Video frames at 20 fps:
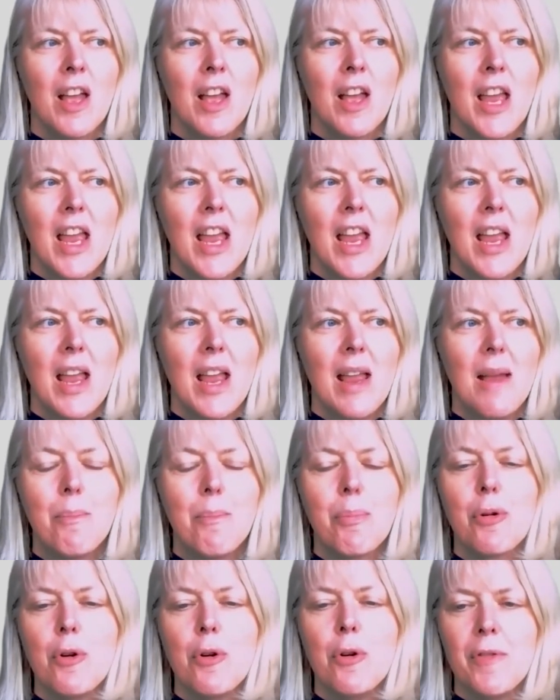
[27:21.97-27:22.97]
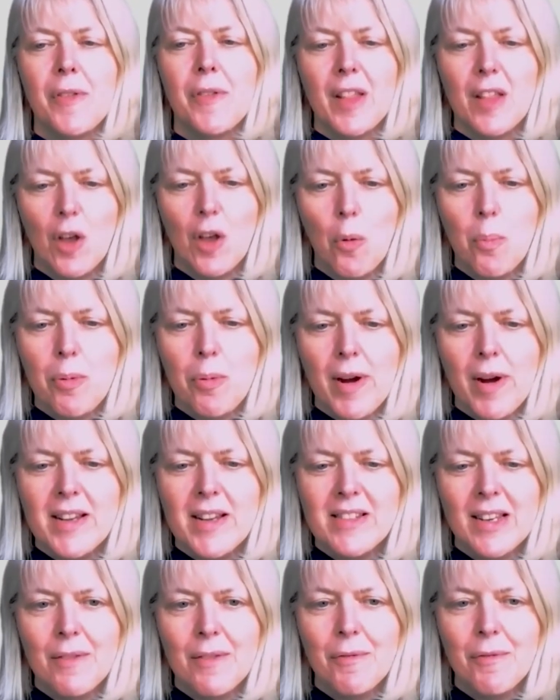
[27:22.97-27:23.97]
improving the operating
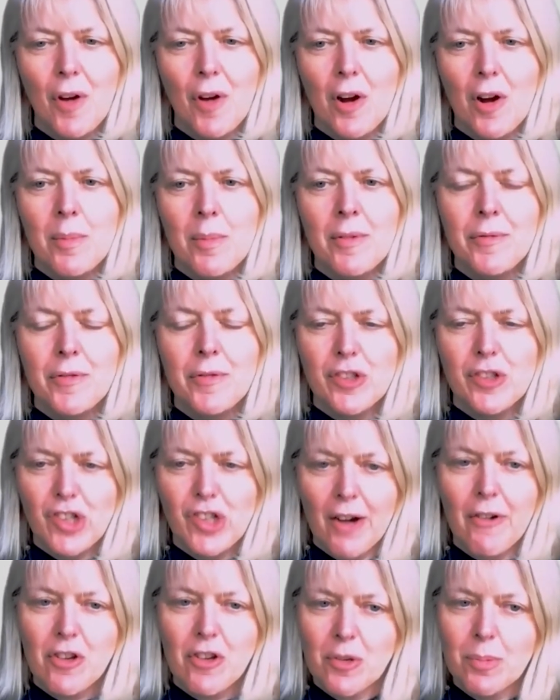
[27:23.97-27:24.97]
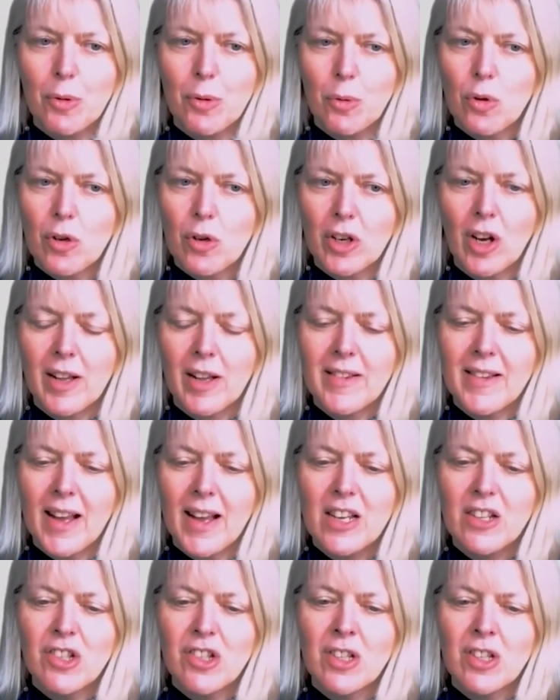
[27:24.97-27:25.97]
environment for charitable
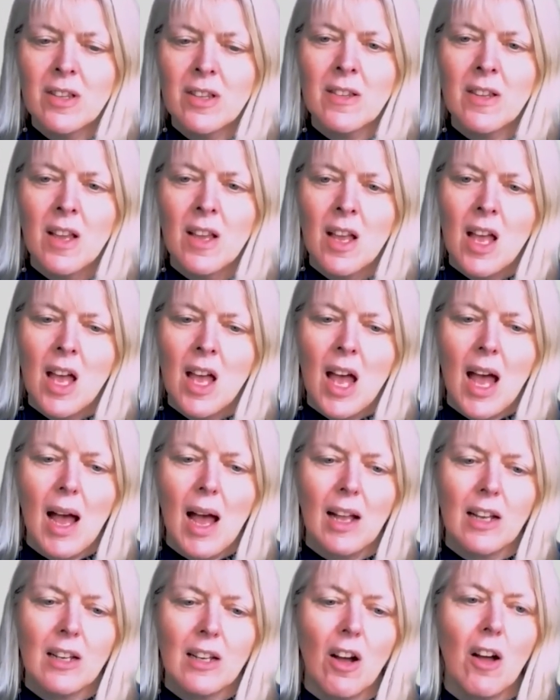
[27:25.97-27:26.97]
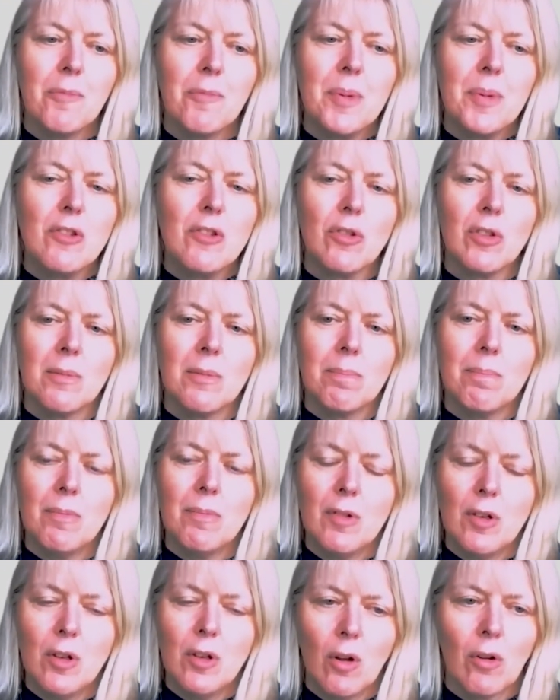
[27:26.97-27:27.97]
organisations. And I've been doing a
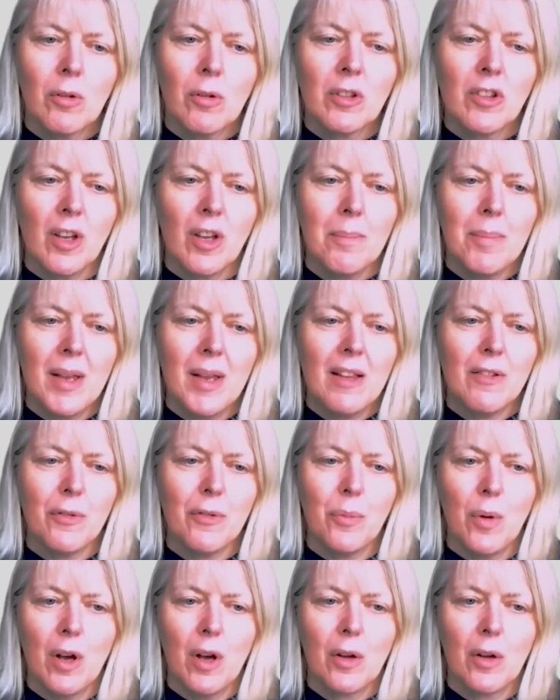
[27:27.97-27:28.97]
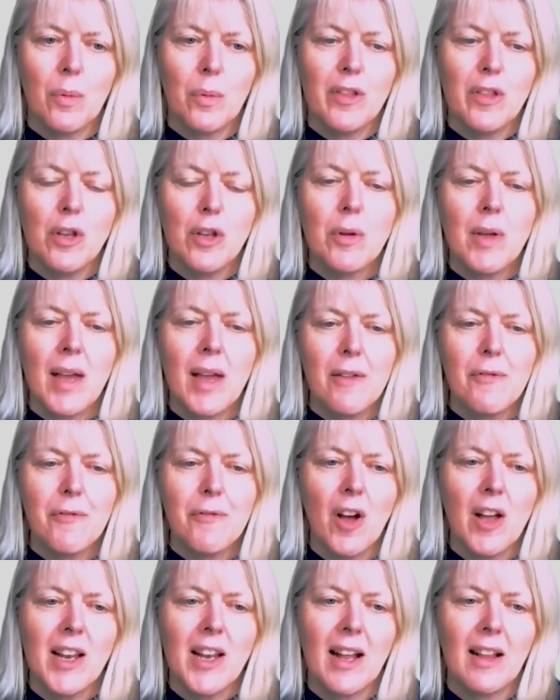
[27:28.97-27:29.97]
long-term piece of work with UK
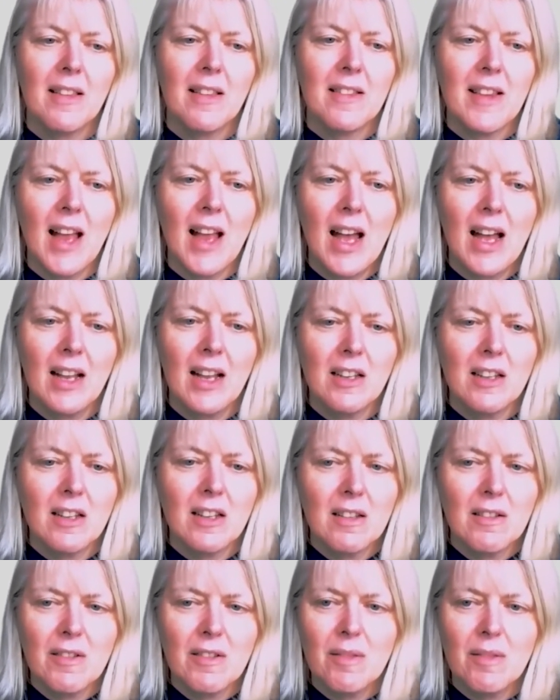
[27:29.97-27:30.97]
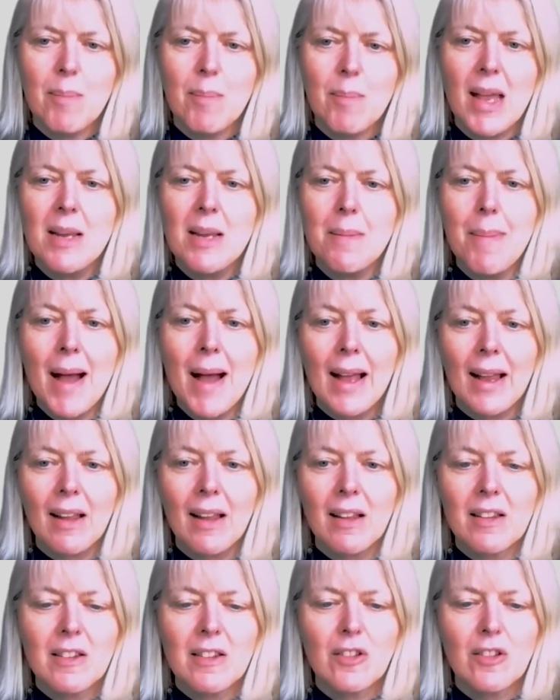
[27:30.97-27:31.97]
Finance and many banks to
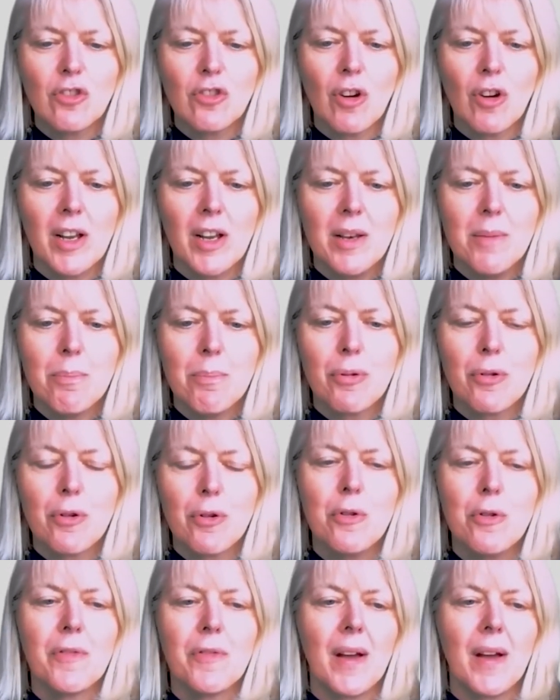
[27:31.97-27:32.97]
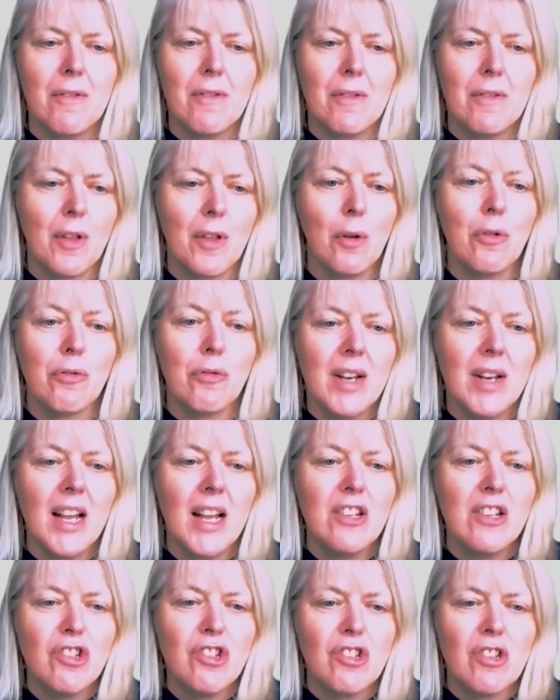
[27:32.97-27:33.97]
try and improve those
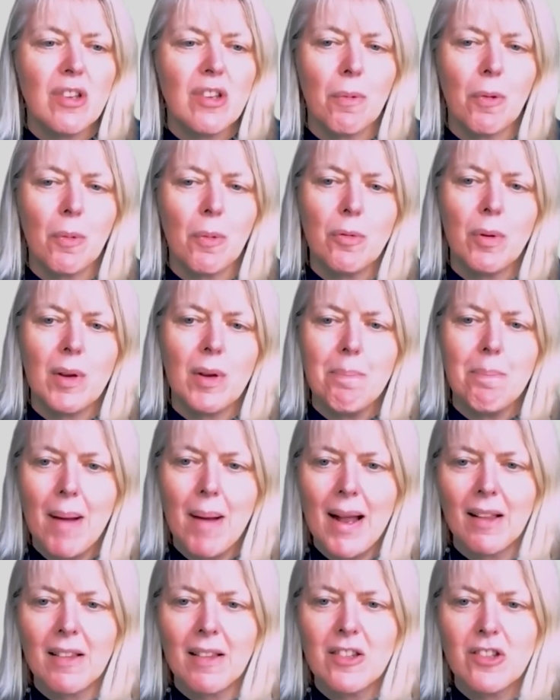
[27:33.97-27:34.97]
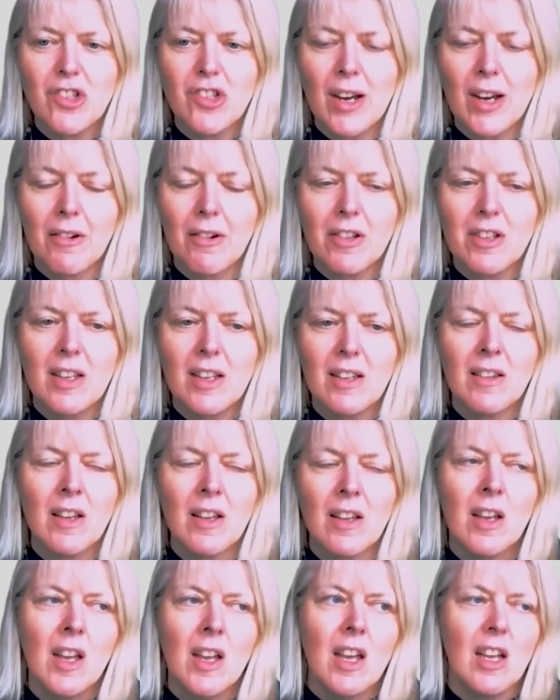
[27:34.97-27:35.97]
relationships between banks and charities
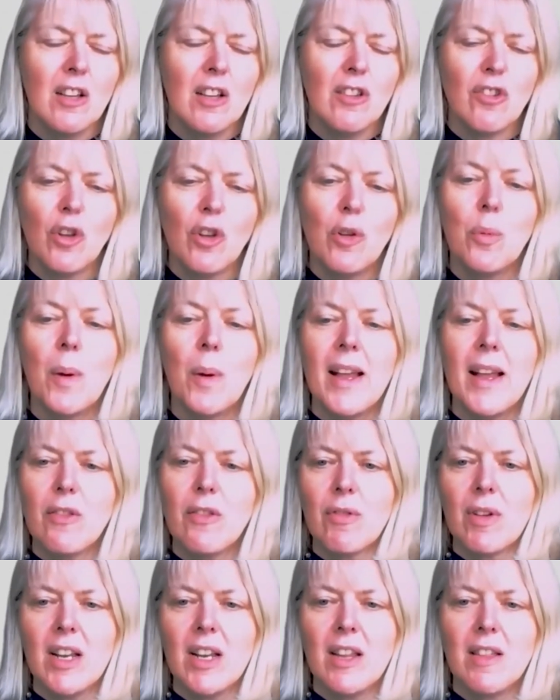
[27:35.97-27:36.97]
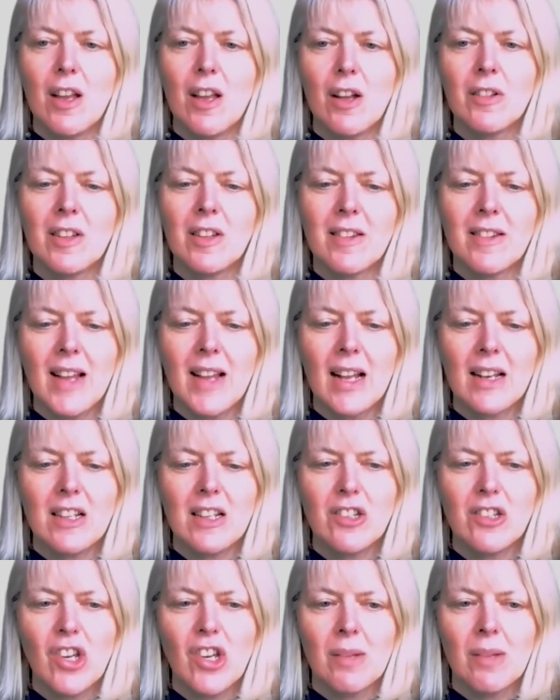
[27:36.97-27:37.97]
in two ways, really. The understanding
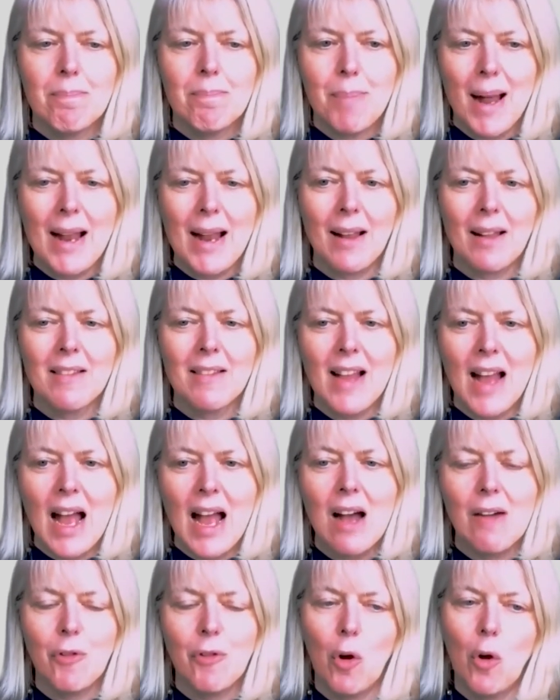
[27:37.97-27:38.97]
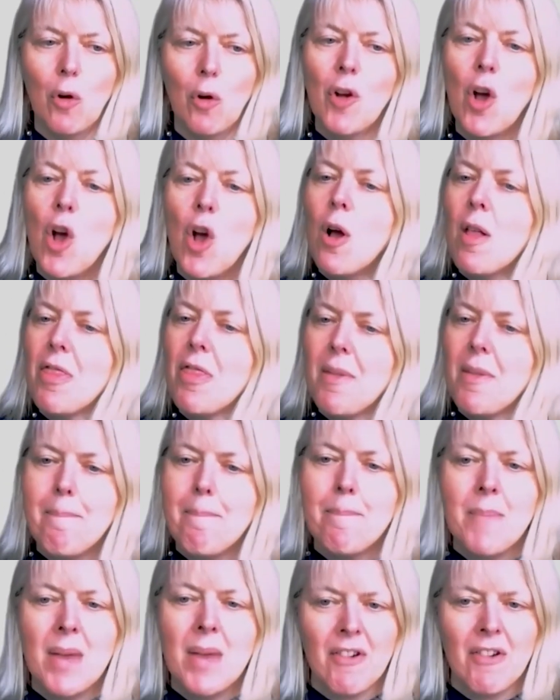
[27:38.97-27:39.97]
banks have of the
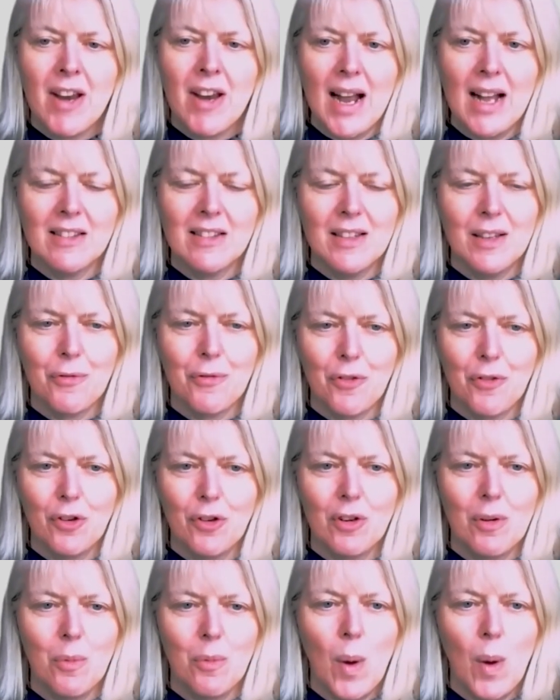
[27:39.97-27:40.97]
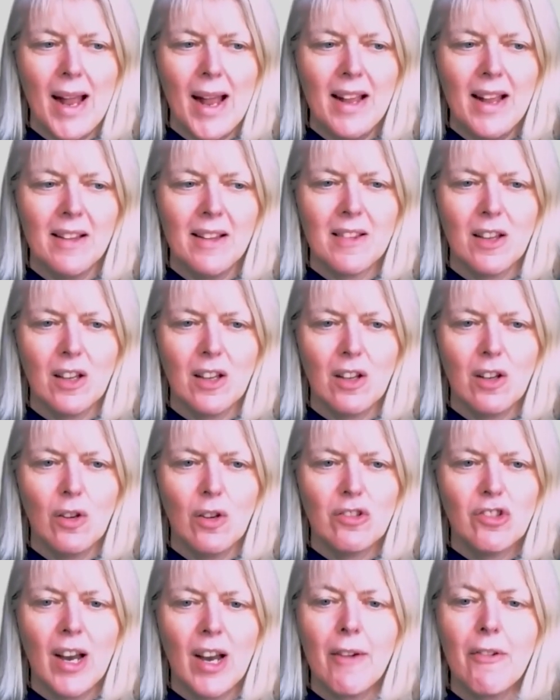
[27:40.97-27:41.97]
myriad different ways that
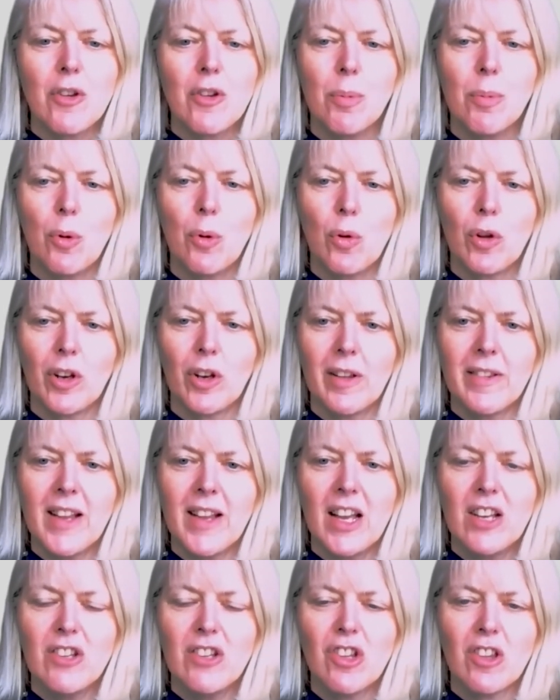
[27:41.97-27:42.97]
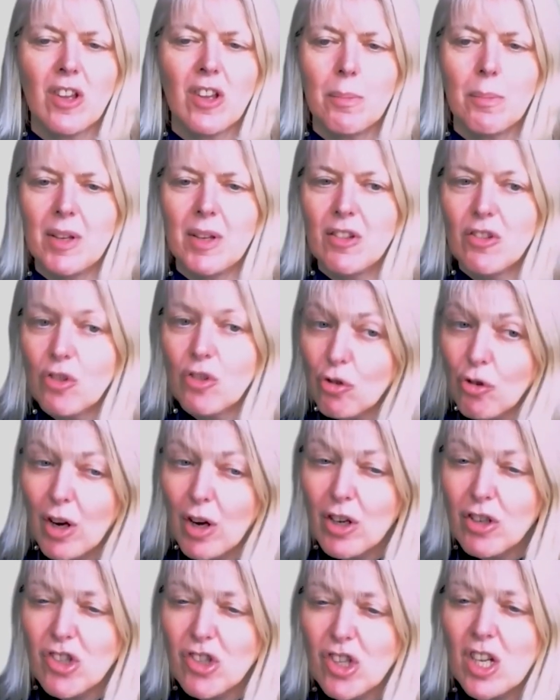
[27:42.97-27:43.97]
charitable organisations can be
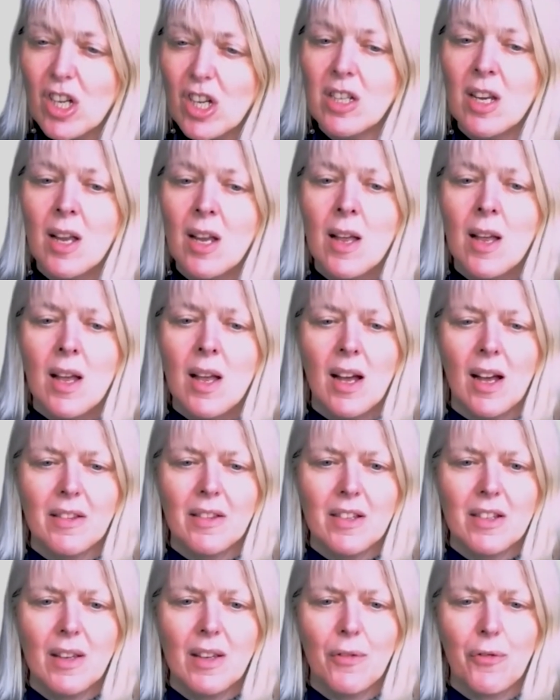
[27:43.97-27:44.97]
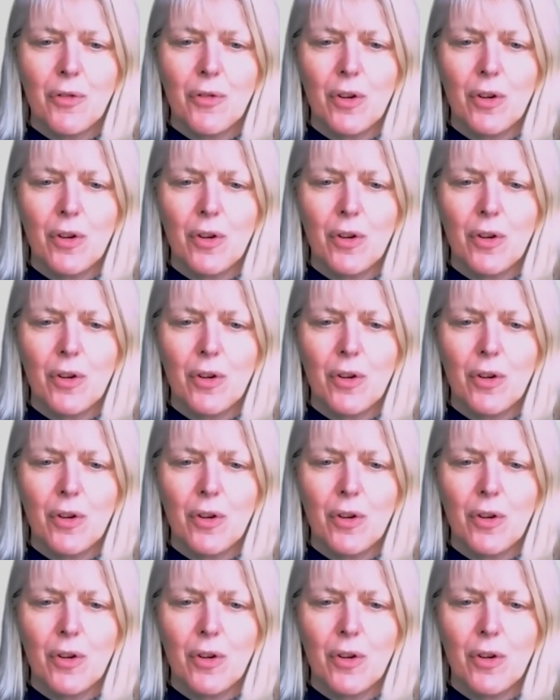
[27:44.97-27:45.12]
structured and the different